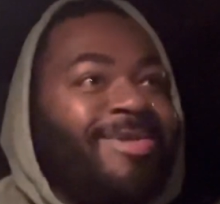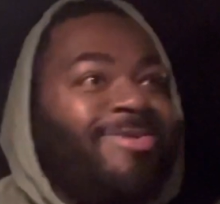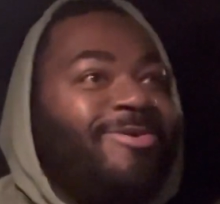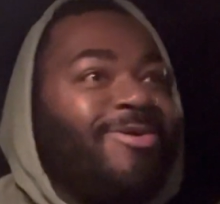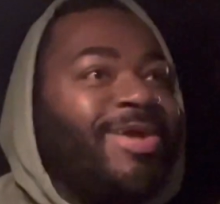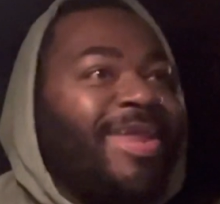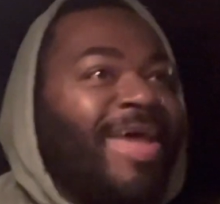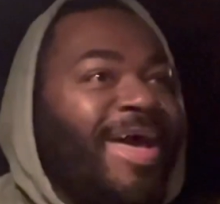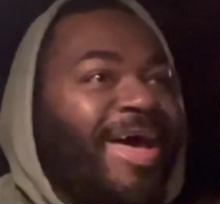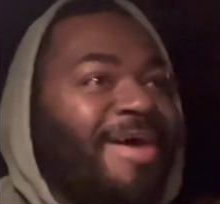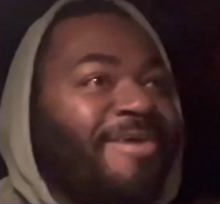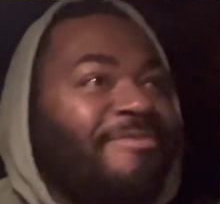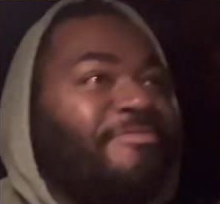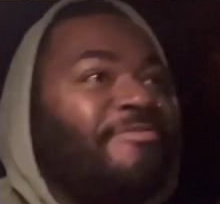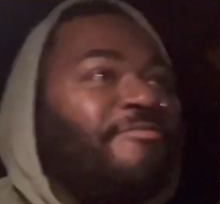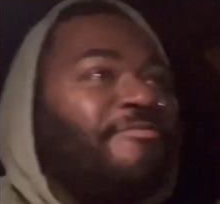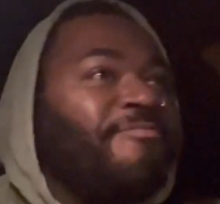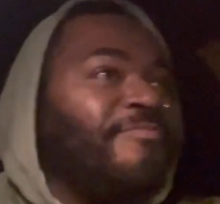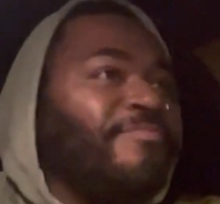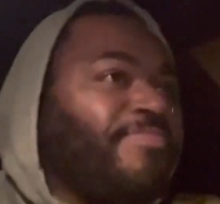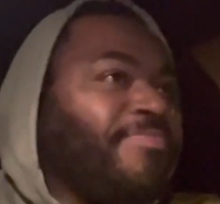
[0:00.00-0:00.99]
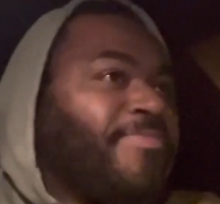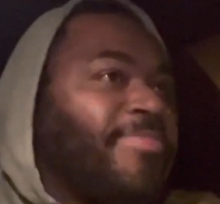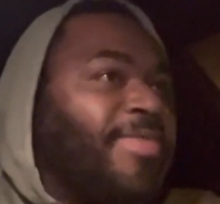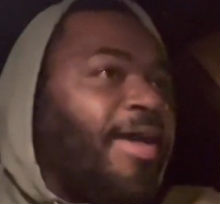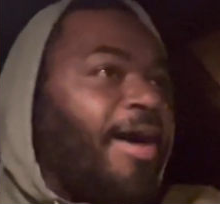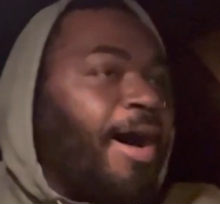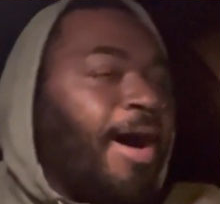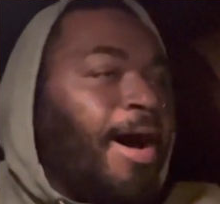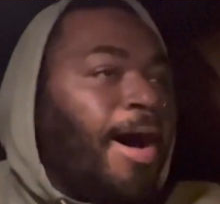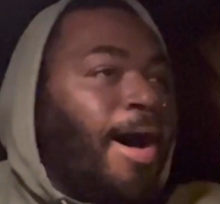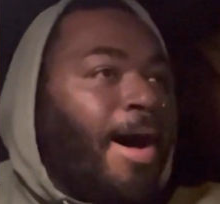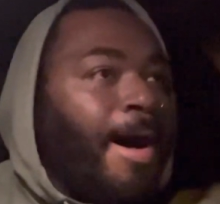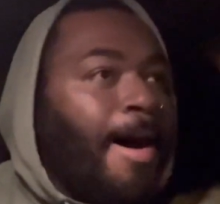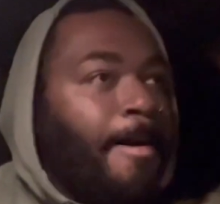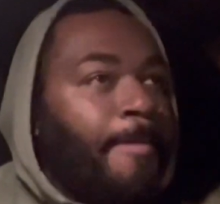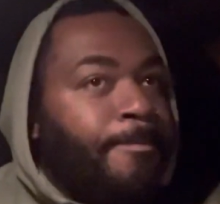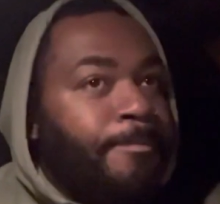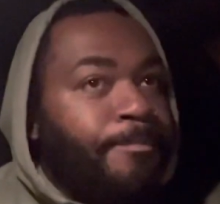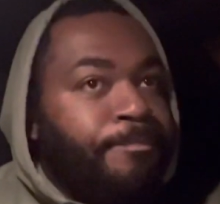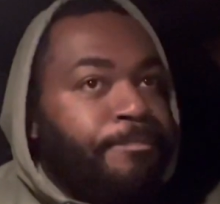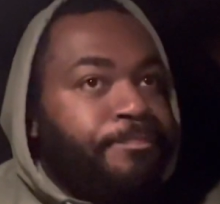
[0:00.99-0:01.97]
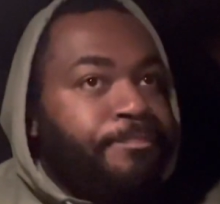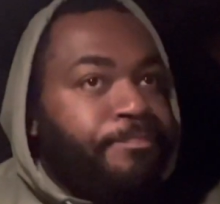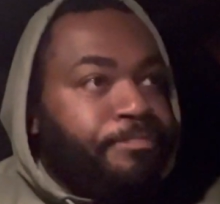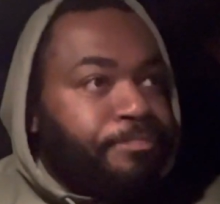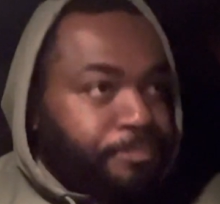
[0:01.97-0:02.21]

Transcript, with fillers: you can have. Um,